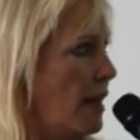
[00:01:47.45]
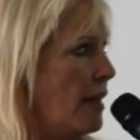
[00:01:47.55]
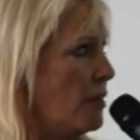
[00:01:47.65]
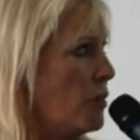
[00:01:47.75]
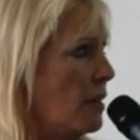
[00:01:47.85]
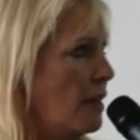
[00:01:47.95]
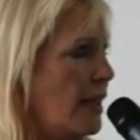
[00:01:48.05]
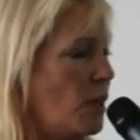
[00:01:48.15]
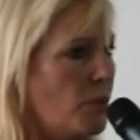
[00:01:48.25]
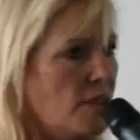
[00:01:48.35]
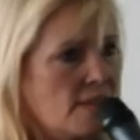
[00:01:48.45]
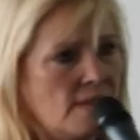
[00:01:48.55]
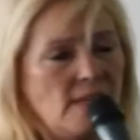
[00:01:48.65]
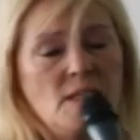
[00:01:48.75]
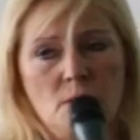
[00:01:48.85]
And anyone that's
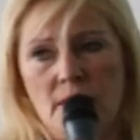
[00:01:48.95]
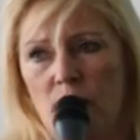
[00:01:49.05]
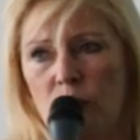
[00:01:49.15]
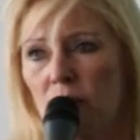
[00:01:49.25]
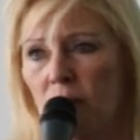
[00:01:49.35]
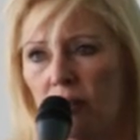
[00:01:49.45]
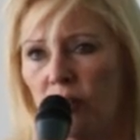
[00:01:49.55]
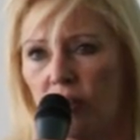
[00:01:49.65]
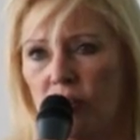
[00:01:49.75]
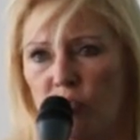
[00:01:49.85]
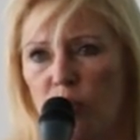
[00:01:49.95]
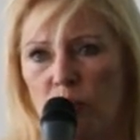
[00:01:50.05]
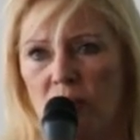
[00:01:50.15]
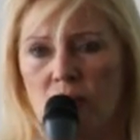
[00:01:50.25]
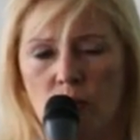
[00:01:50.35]
seen anyone on this
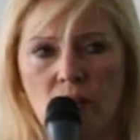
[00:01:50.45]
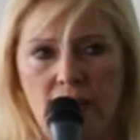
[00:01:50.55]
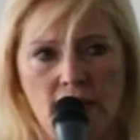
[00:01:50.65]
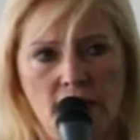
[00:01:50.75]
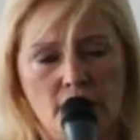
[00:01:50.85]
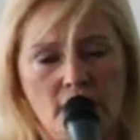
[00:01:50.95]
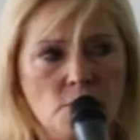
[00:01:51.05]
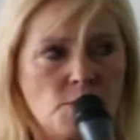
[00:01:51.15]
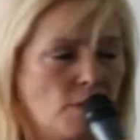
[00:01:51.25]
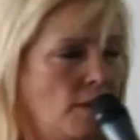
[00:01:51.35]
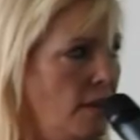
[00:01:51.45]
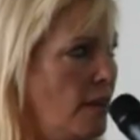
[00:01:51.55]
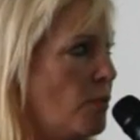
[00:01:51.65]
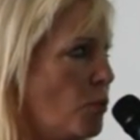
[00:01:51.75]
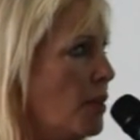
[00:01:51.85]
treatment or had a close
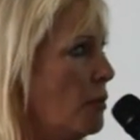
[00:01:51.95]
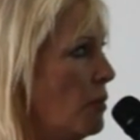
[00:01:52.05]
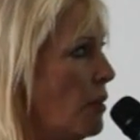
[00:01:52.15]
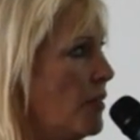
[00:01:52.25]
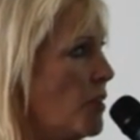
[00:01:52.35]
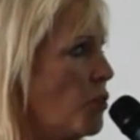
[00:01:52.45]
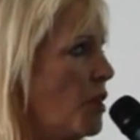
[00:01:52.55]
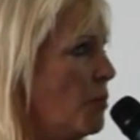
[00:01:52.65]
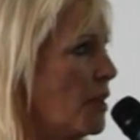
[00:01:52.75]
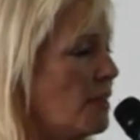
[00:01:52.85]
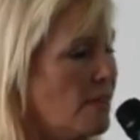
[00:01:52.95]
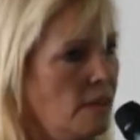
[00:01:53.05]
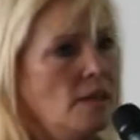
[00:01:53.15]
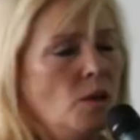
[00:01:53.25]
loved one on this treatment